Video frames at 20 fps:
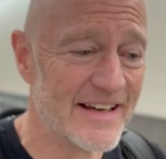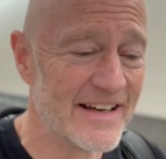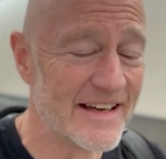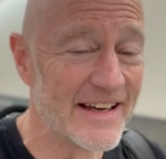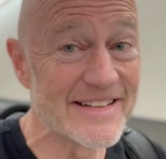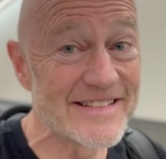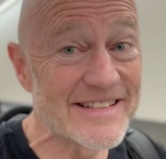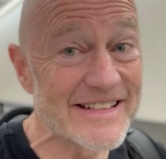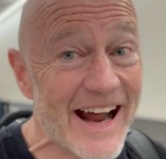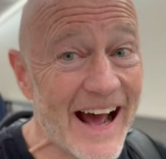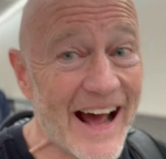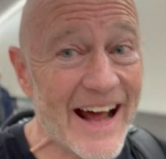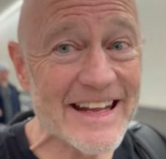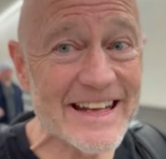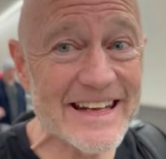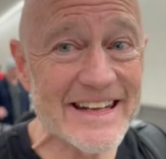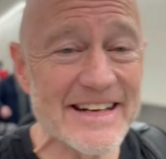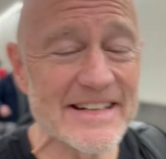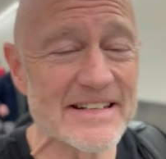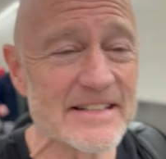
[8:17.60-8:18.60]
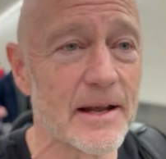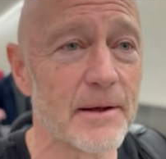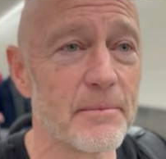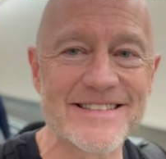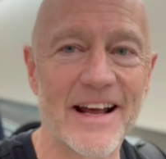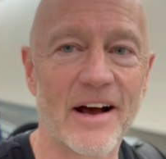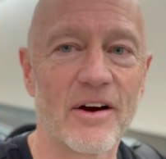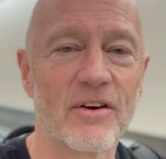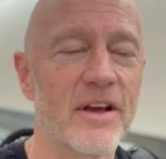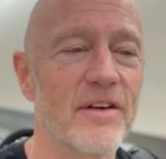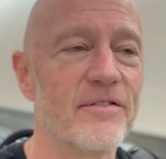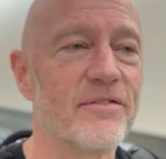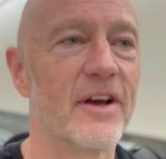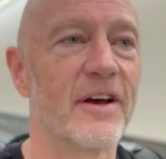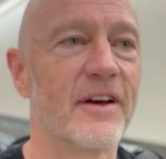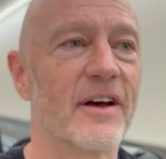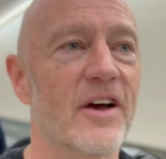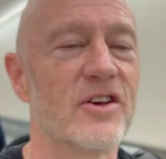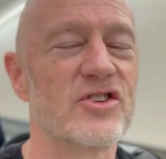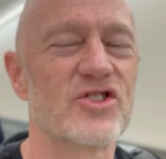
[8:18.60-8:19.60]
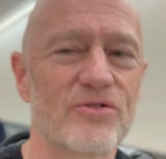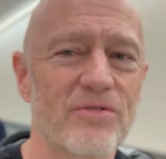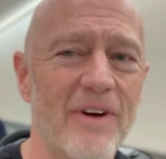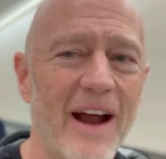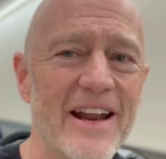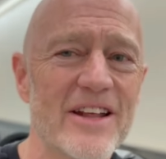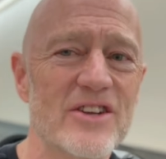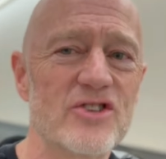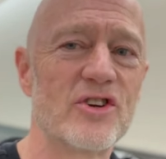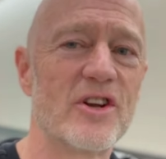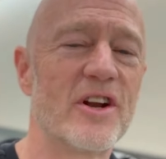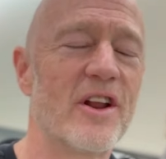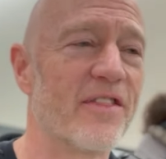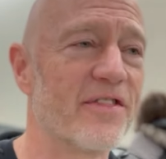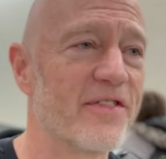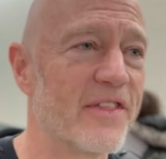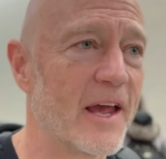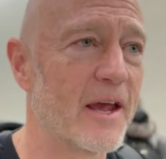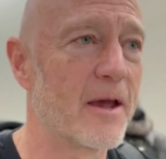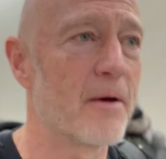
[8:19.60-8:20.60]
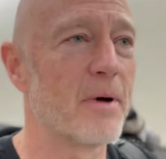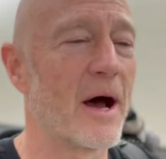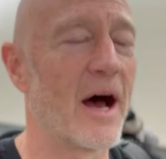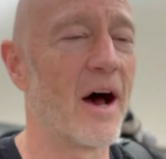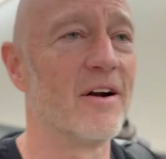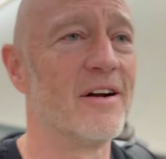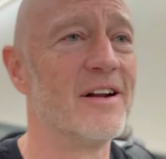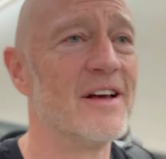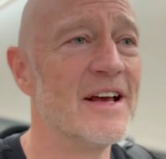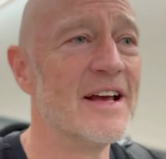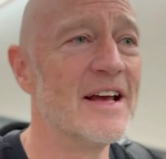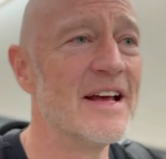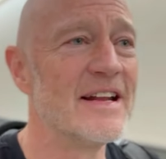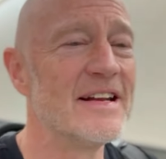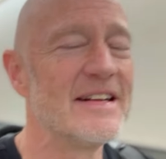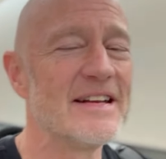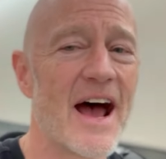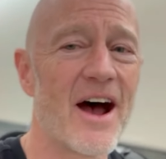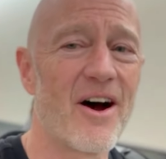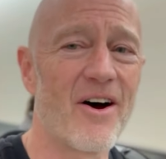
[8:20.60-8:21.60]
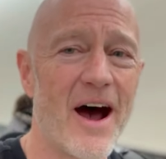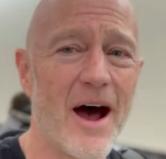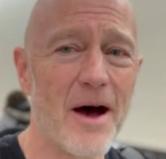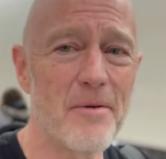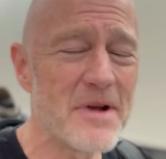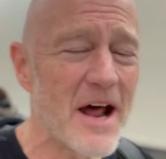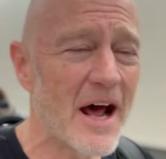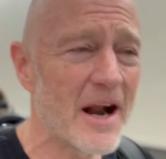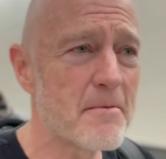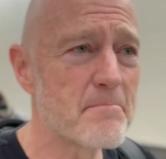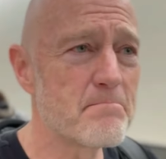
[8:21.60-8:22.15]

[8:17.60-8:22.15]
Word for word: It's not easy. I'll give you a strategy to think about. Now, I'm not a